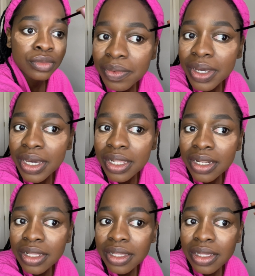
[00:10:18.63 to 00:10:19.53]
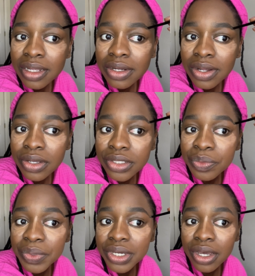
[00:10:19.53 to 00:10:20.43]
And it'll also
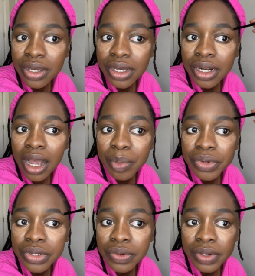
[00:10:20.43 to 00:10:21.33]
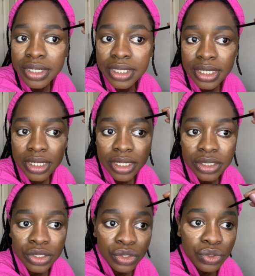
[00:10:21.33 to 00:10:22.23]
be a good opportunity
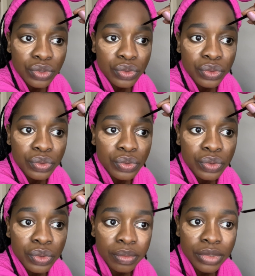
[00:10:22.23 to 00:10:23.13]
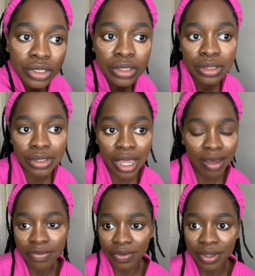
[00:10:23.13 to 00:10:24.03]
to just
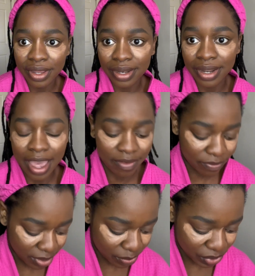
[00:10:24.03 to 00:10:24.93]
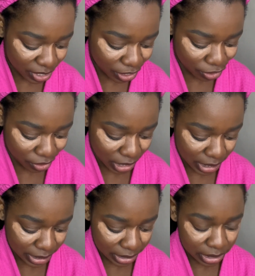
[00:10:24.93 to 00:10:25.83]
have fun with the
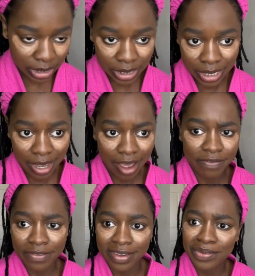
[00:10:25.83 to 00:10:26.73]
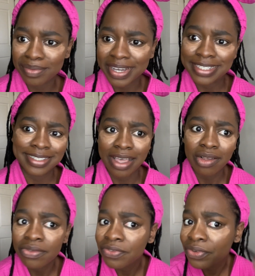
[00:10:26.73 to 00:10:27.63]
girlies, have fun with
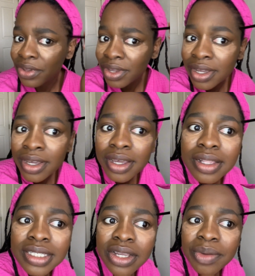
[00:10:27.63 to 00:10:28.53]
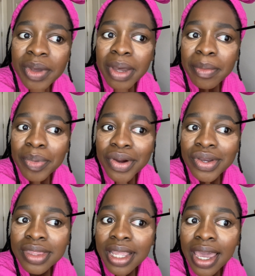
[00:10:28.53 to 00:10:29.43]
myself. Now, let's talk about my
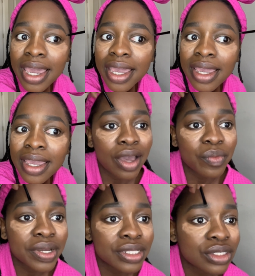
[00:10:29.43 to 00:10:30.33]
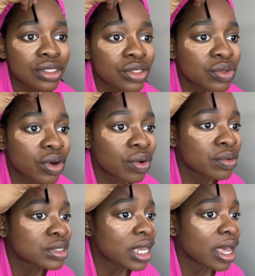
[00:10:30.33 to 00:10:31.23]
birthday. went to a
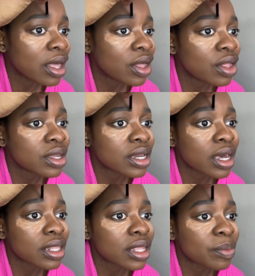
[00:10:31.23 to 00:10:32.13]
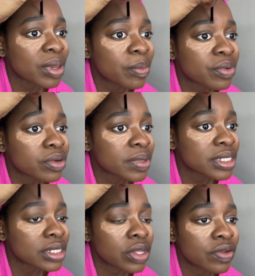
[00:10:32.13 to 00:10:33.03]
hotel and kind of like pampered
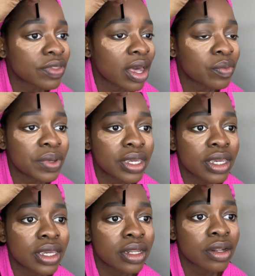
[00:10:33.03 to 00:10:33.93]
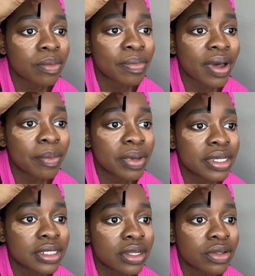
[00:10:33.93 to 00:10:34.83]
myself that weekend by
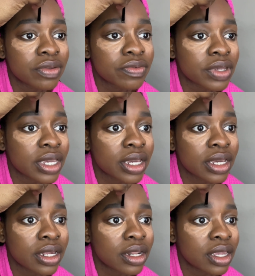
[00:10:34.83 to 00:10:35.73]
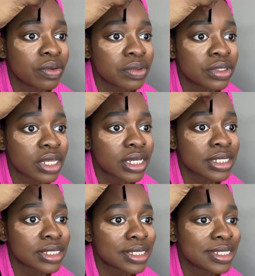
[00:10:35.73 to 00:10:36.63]
myself, and it was
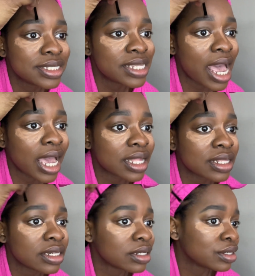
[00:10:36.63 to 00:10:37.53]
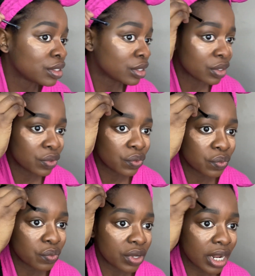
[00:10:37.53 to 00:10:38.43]
exactly
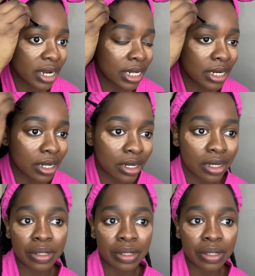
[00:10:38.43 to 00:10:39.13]
what I needed.